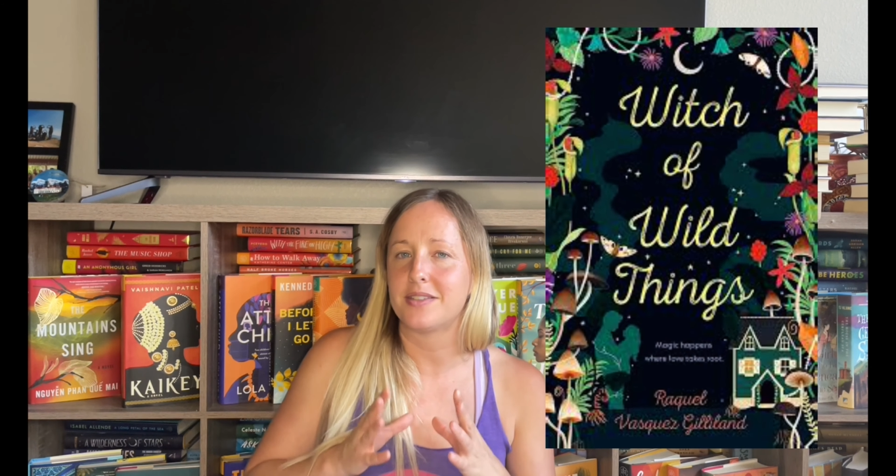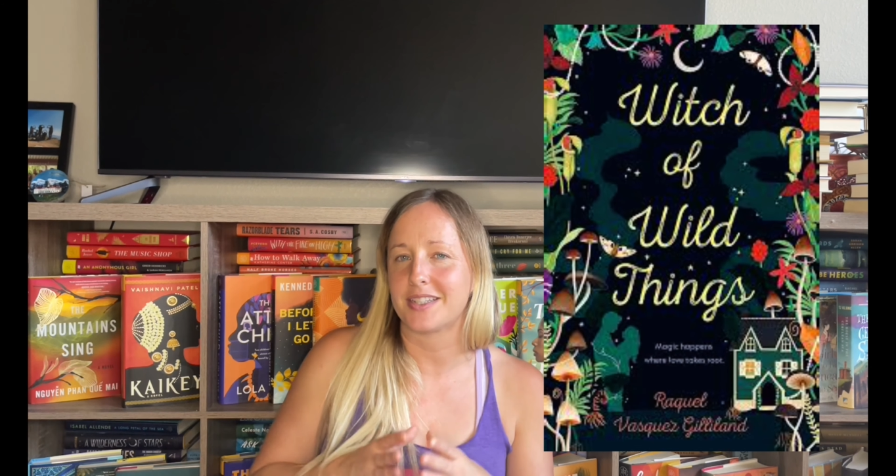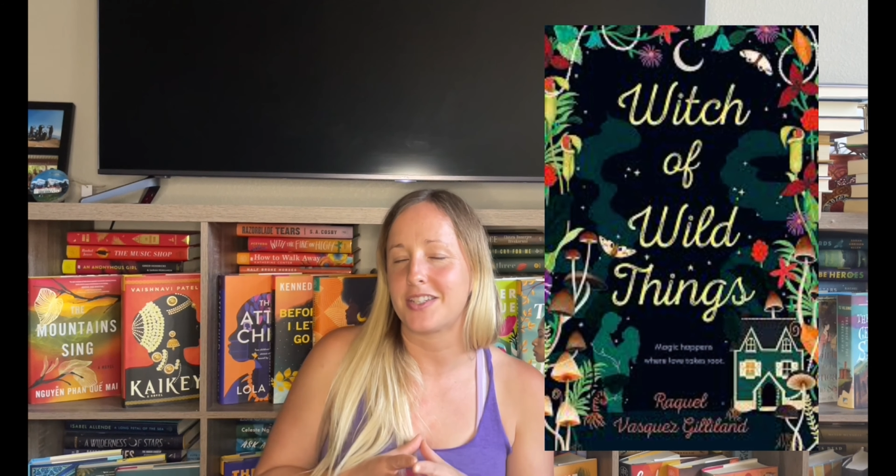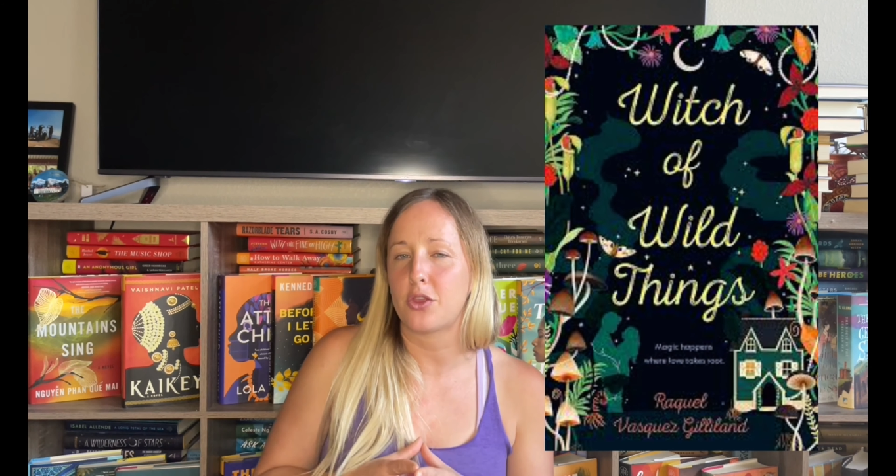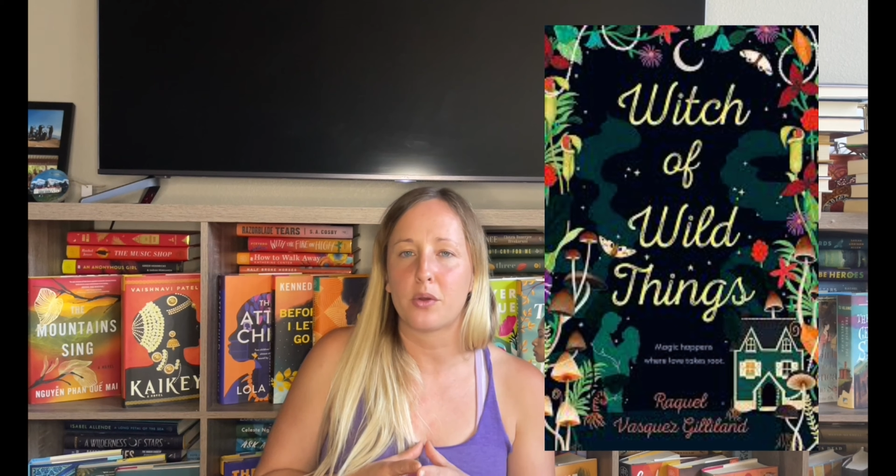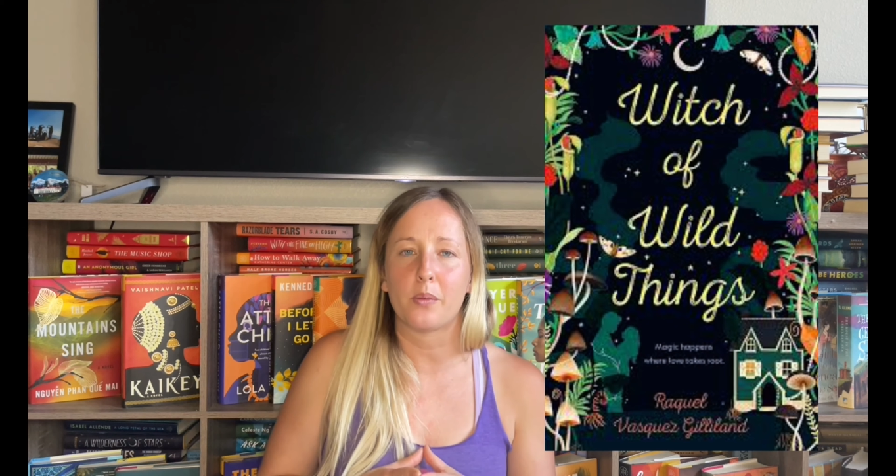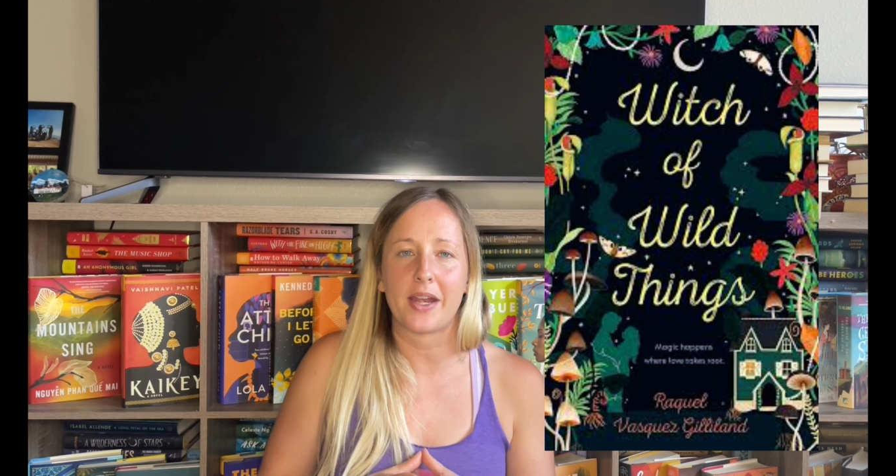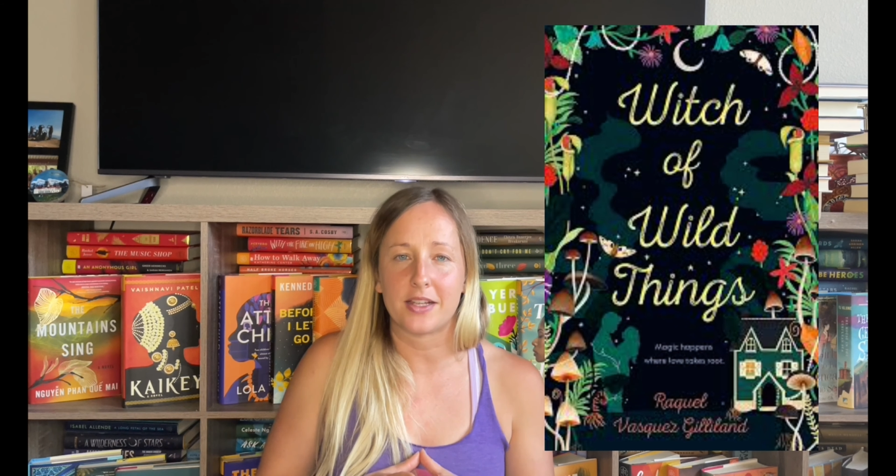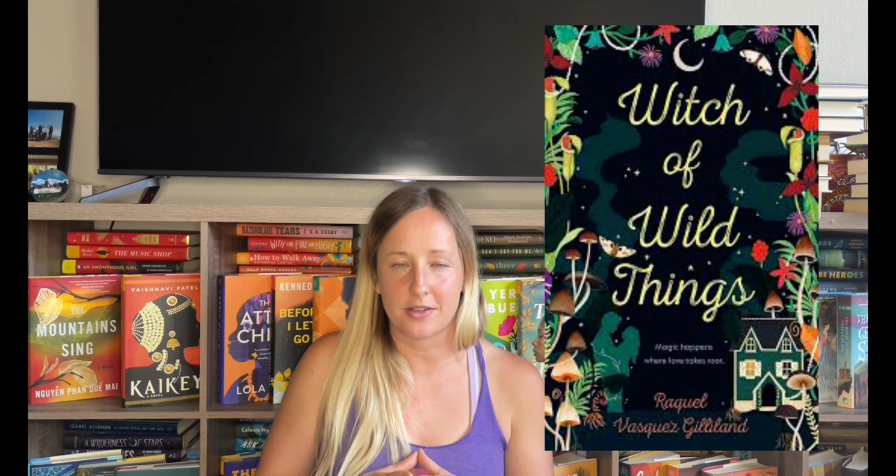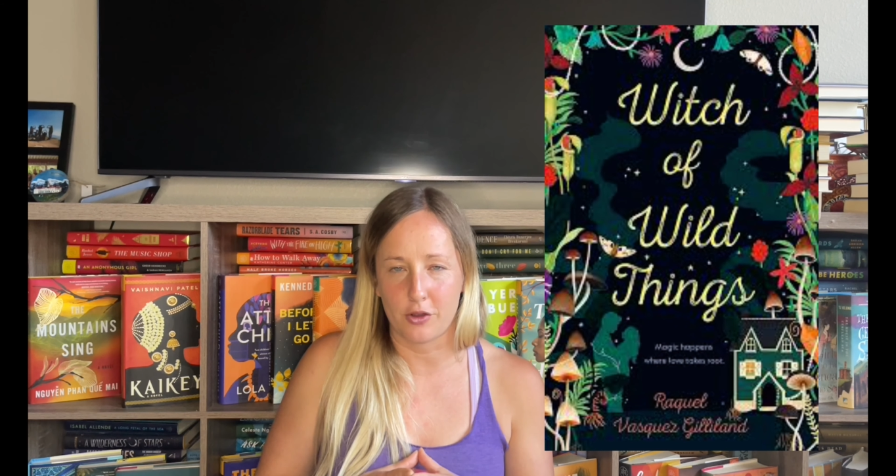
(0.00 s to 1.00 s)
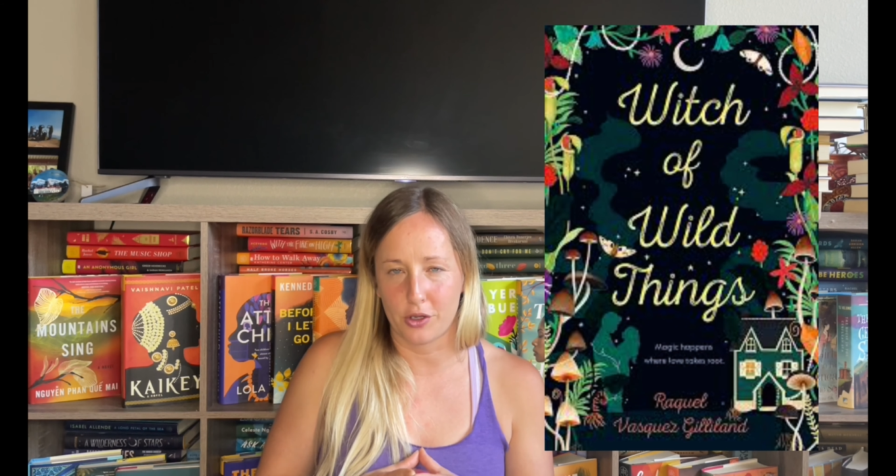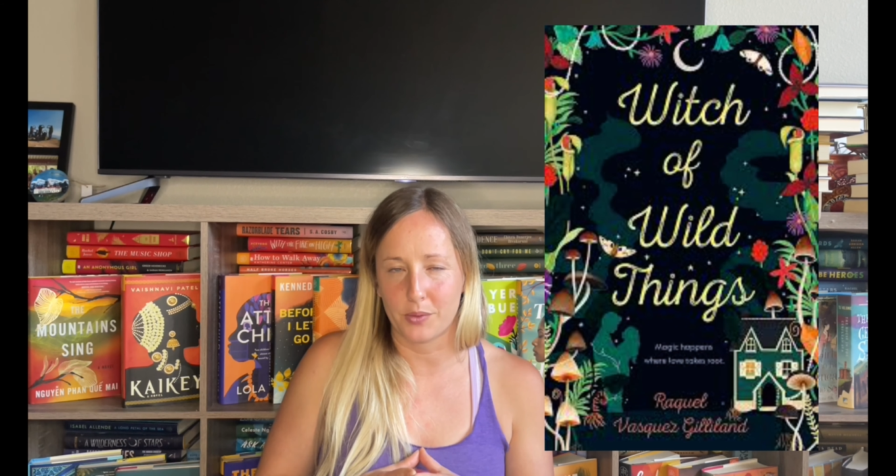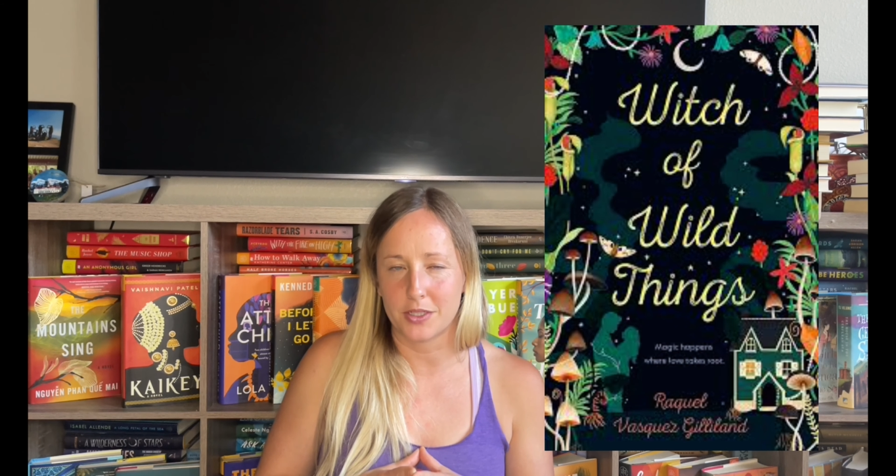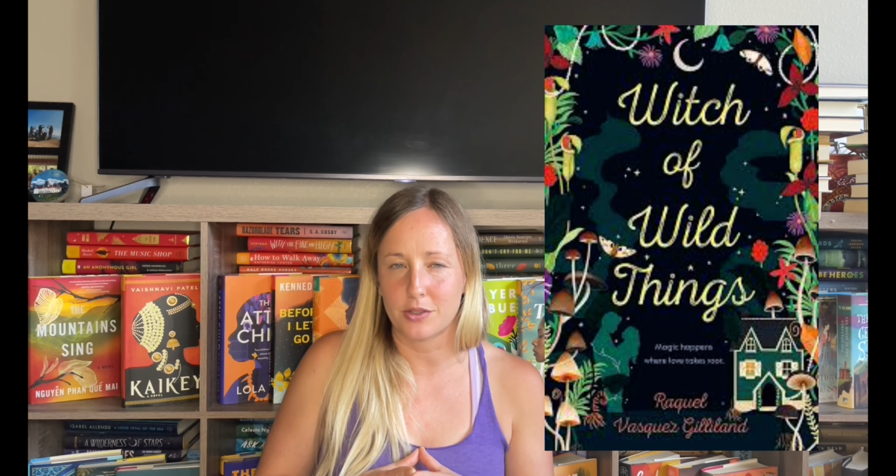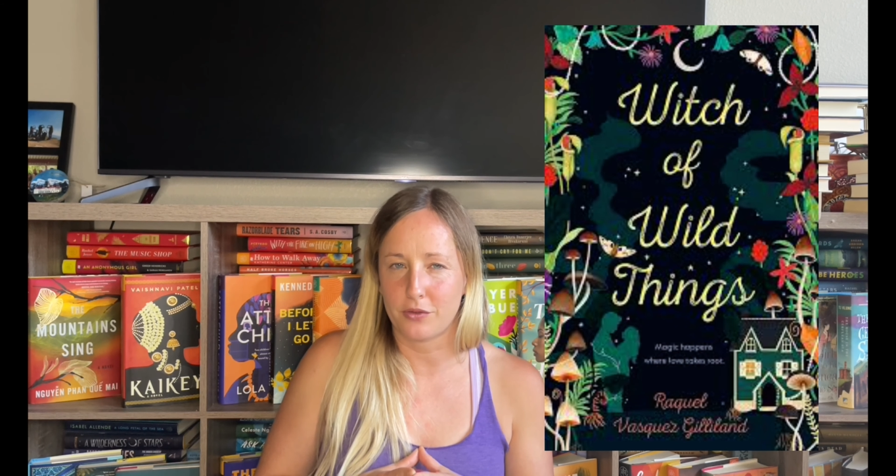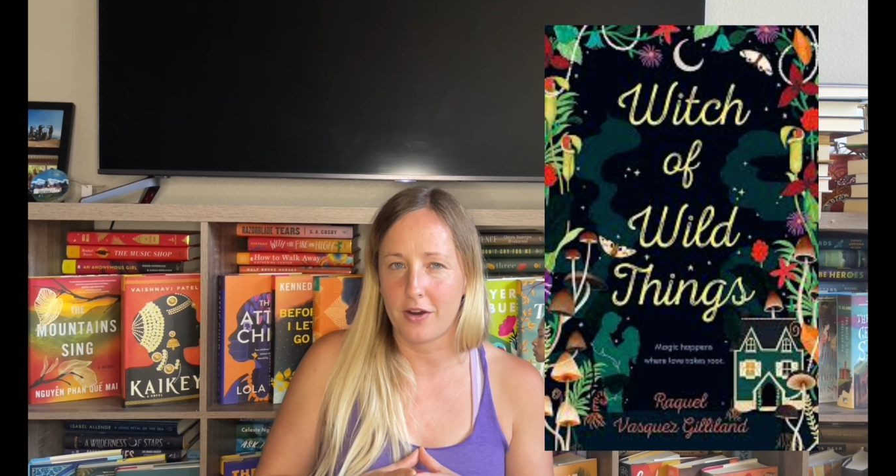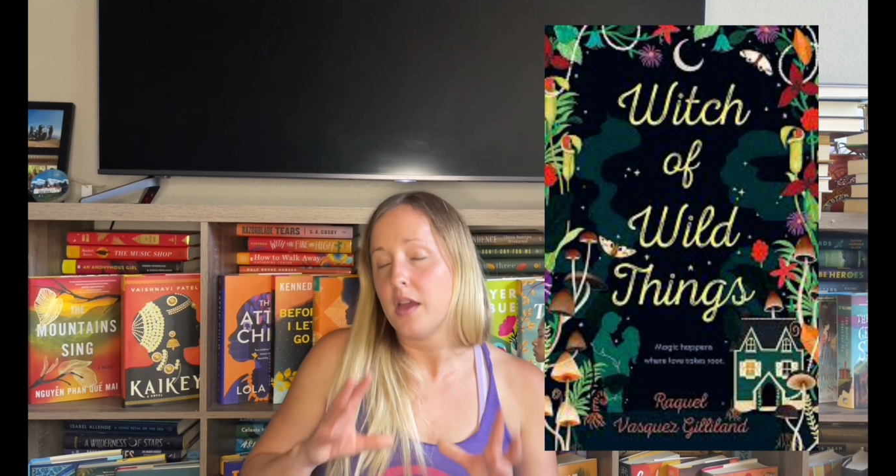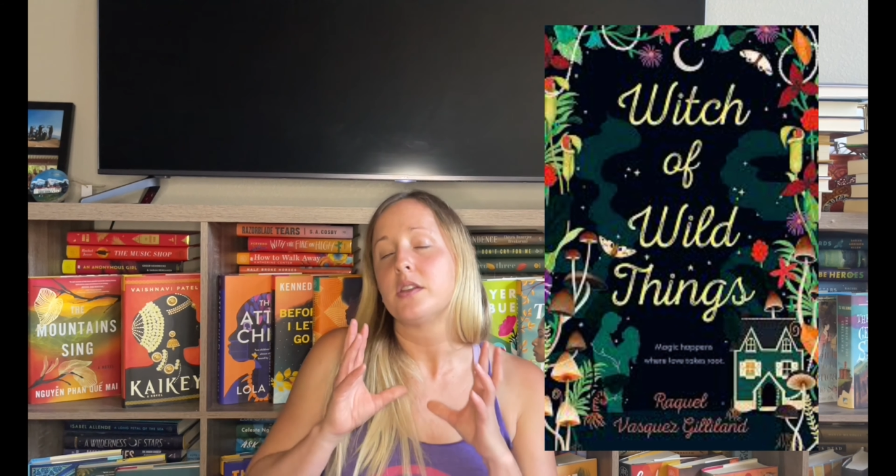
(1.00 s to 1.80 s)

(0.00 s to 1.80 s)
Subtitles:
63 ratings on Goodreads so far.